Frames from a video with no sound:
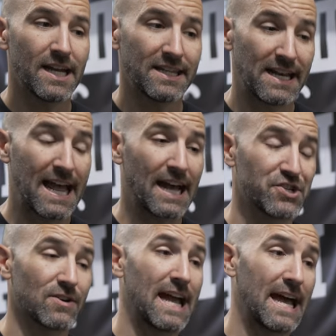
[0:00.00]
And then
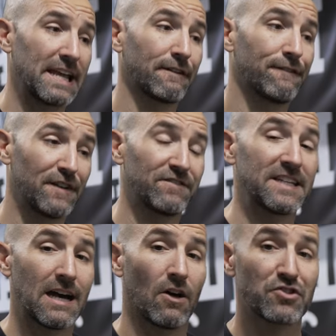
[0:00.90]
as you're adding
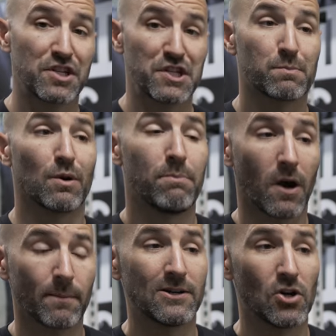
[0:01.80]
$50 each per
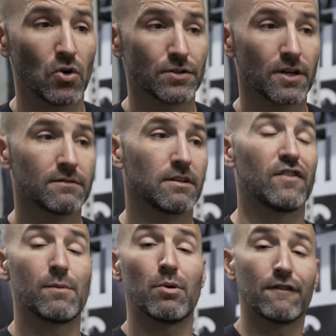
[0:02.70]
barbell holder,
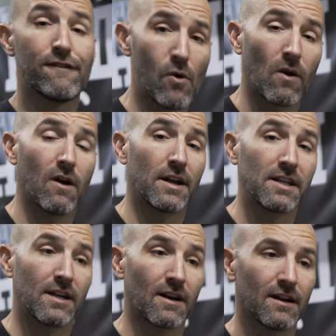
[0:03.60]
if you put four on
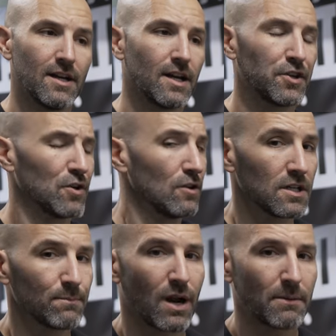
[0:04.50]
here, you're
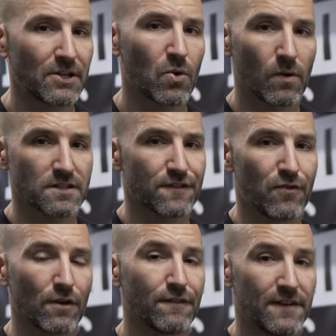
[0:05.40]
looking probably towards
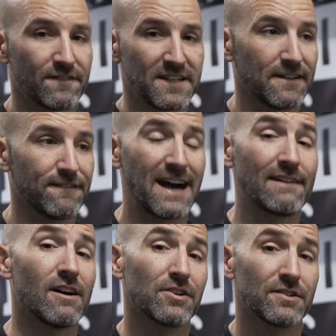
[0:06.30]
$450 to
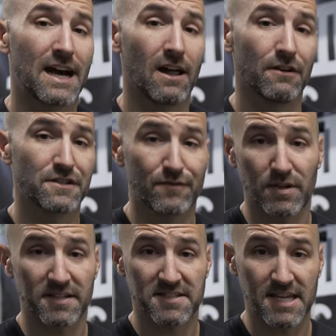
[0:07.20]
$500
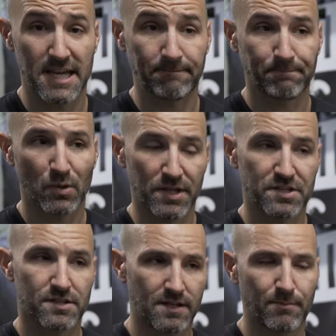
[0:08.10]
for this thing,
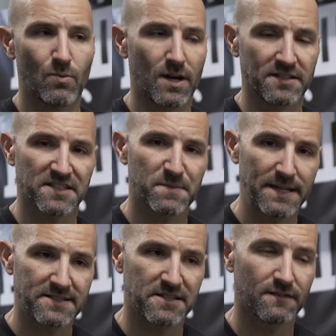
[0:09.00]
which number one is
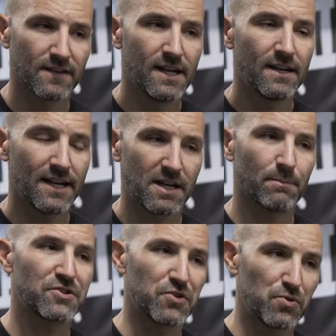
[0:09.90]
expensive. And
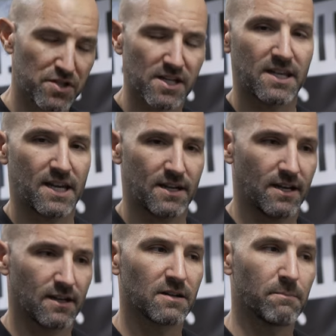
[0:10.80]
number two, you could get
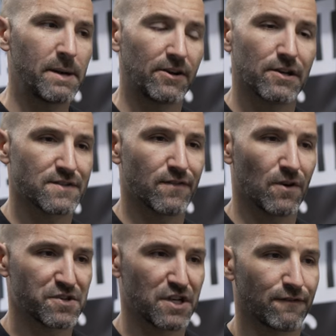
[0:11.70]
a competitor's
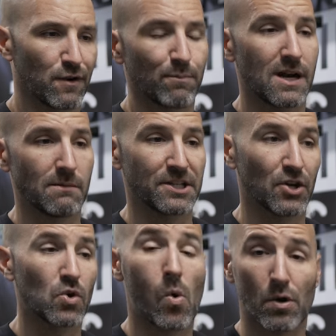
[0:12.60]
version for probably
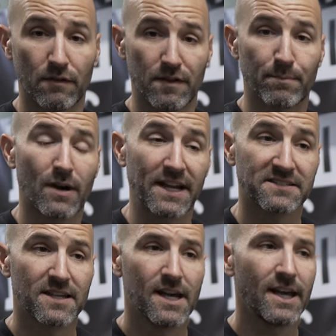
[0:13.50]
a quarter of the price.